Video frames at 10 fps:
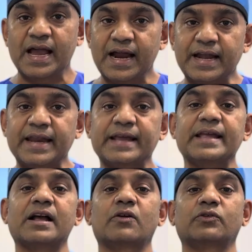and
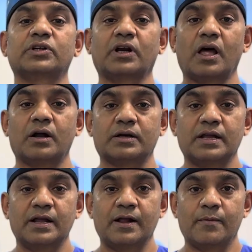taking out the
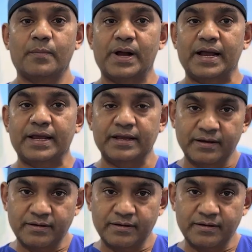clot by